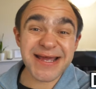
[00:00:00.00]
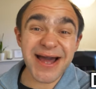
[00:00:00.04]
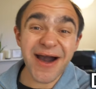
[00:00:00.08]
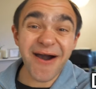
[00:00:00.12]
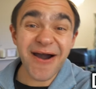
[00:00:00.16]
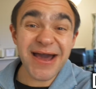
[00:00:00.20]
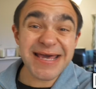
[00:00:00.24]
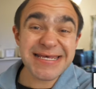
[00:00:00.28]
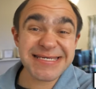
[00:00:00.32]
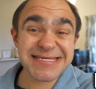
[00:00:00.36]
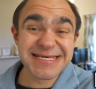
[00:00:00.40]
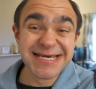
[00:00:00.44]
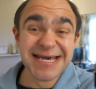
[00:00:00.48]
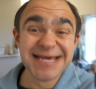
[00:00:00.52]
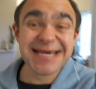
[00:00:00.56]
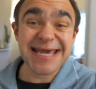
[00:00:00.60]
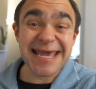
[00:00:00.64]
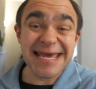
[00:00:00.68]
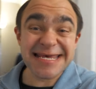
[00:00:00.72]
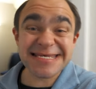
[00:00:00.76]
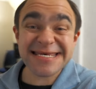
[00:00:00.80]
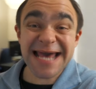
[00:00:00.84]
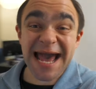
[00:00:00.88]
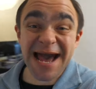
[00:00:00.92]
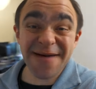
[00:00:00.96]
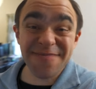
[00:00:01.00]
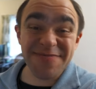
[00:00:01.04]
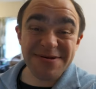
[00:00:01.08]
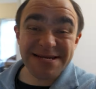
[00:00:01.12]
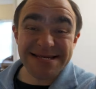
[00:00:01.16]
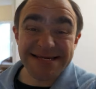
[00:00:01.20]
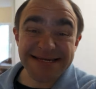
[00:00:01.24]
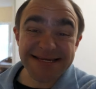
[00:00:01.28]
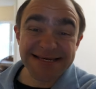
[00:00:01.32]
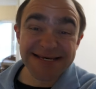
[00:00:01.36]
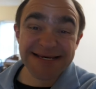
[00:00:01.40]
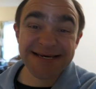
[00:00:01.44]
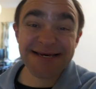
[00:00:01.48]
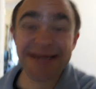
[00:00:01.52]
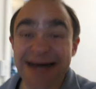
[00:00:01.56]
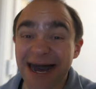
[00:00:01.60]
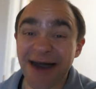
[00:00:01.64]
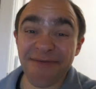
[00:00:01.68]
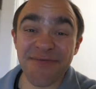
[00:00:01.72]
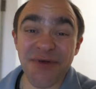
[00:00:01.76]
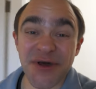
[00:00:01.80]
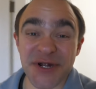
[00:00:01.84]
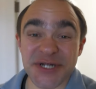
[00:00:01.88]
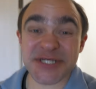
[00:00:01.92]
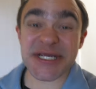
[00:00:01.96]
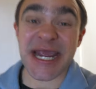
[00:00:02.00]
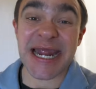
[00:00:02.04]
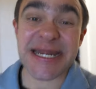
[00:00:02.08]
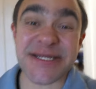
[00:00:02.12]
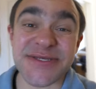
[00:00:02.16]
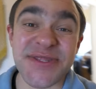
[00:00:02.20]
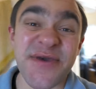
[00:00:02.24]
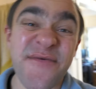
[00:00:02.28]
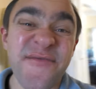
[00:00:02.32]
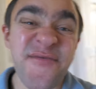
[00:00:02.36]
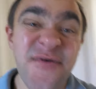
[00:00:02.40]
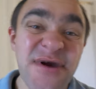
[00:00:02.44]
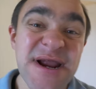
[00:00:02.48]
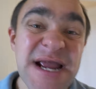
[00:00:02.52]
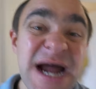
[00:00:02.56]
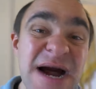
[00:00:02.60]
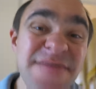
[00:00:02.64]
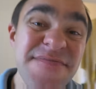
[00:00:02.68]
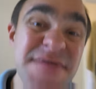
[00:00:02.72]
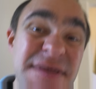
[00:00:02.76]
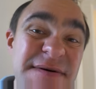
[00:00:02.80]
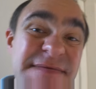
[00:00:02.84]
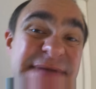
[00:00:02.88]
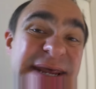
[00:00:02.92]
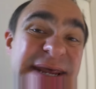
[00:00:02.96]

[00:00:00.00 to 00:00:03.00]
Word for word: Guys, it's happened. I've not checked on them for a couple